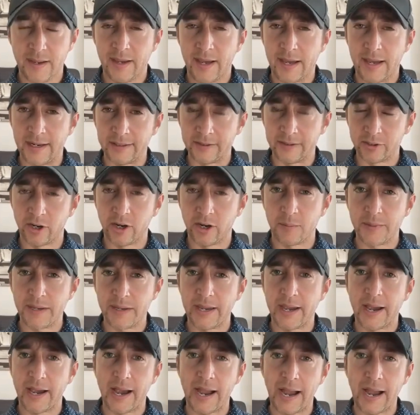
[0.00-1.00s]
And it taught
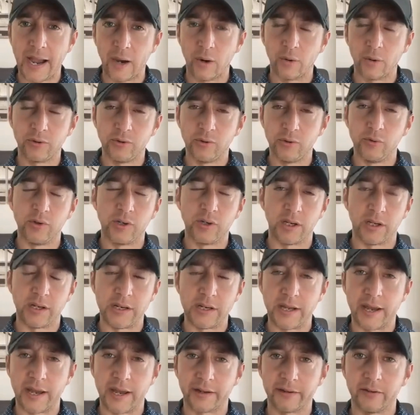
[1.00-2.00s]
me how to
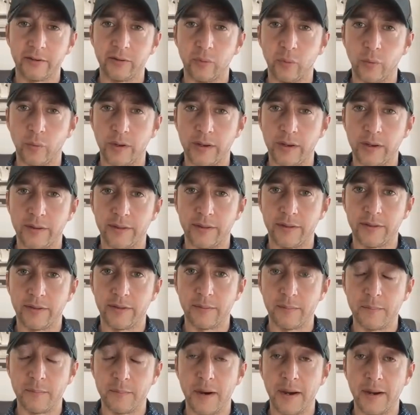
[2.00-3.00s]
connect with
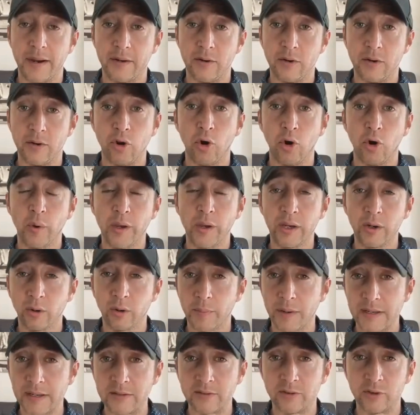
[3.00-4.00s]
my knowing
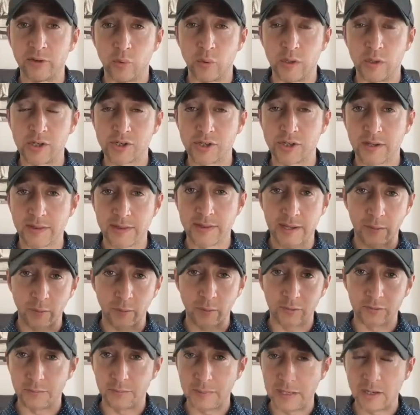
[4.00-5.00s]
or my intuition that
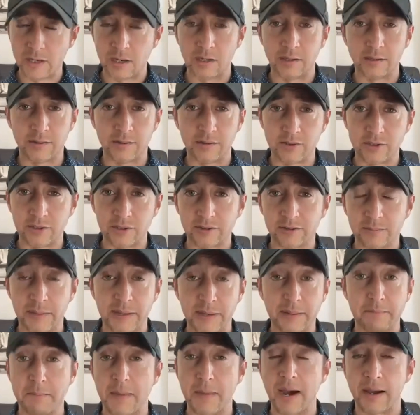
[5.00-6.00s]
was beyond just
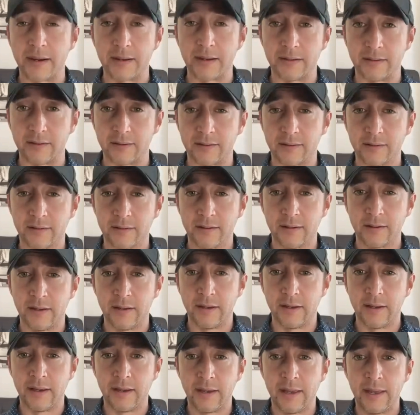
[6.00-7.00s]
my mind.
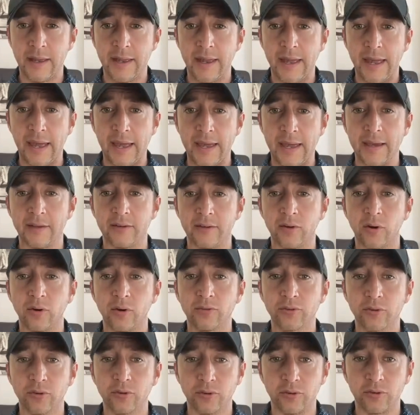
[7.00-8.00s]
And
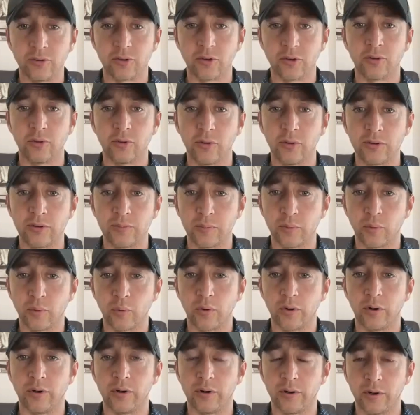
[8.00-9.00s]
also to start to
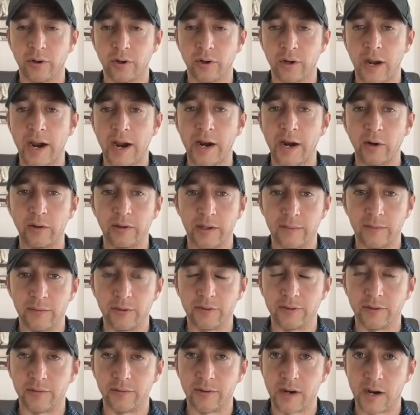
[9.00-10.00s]
explore higher
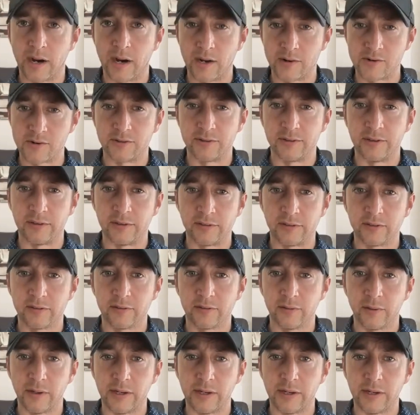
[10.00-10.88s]
levels of consciousness.